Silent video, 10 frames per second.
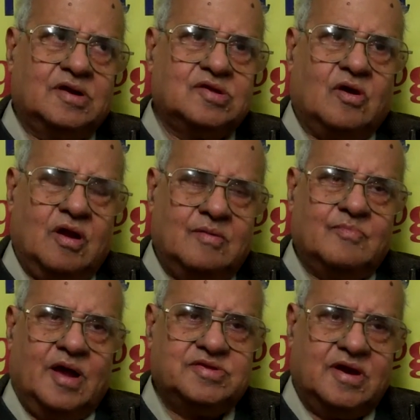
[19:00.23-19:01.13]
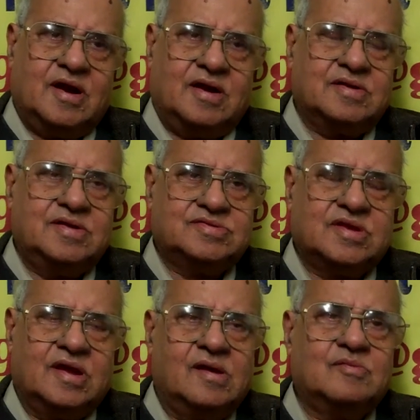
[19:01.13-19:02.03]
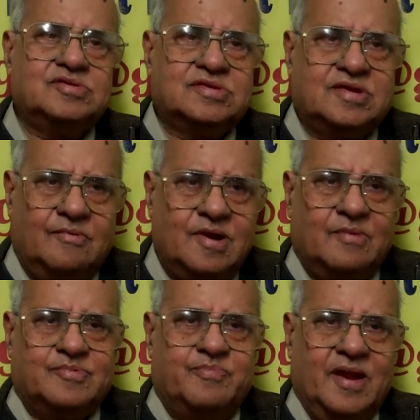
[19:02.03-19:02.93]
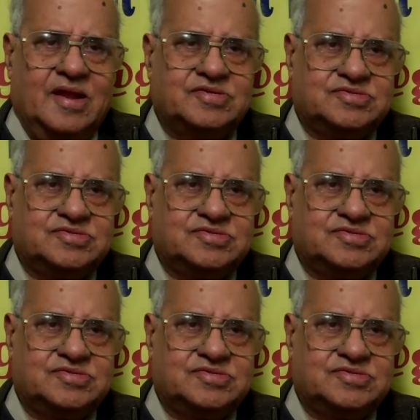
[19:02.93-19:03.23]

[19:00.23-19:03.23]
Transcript: Kolom Bazaar is a developed place.